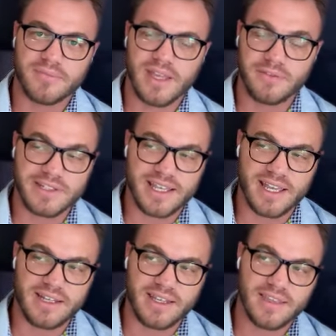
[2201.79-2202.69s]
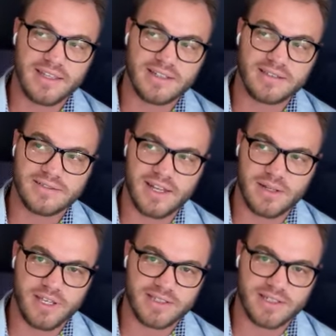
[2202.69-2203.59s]
If it's anything
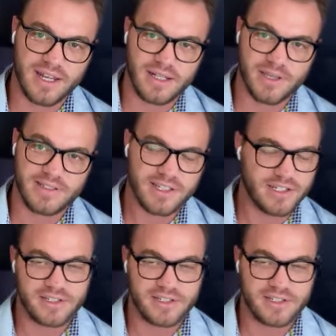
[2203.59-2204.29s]
database to database,